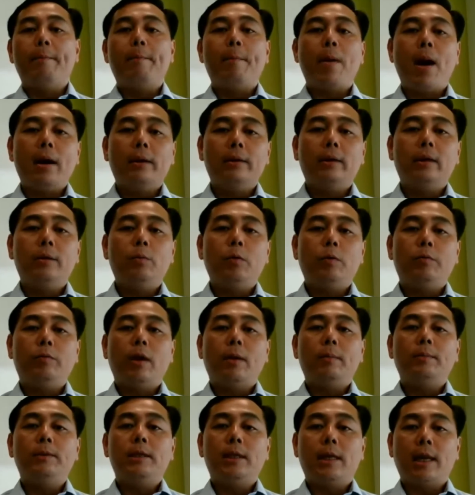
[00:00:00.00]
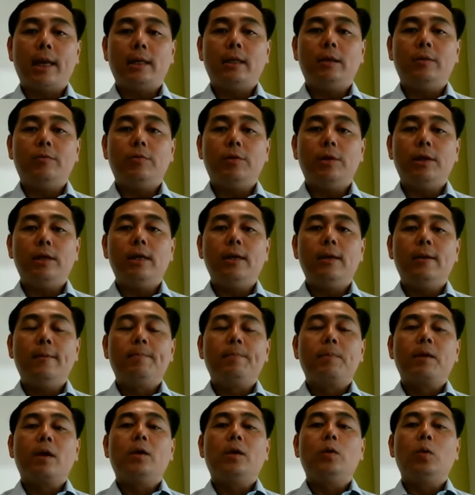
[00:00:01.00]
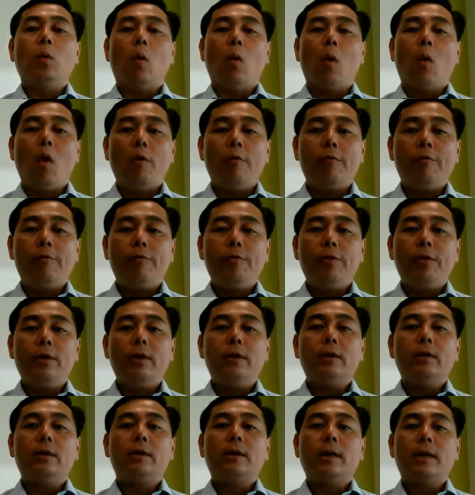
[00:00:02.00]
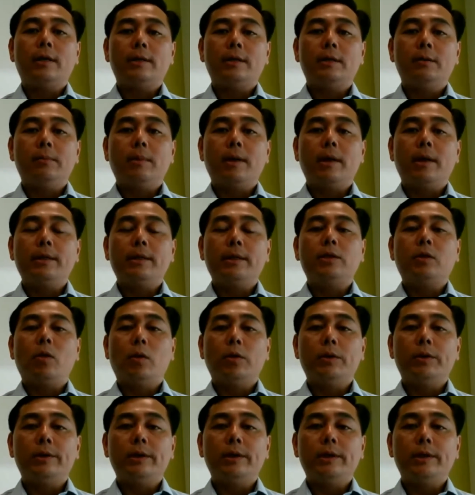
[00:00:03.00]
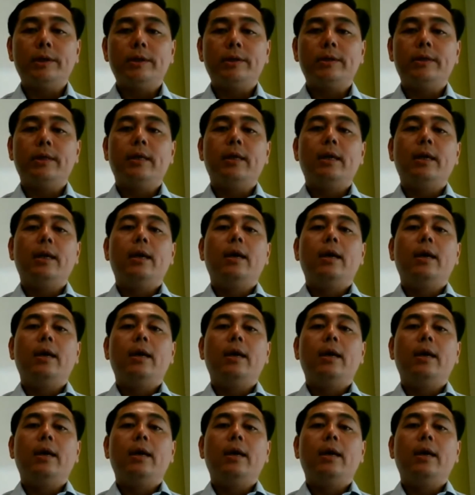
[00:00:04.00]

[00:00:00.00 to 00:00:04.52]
and partner with them selectively to offer customized courses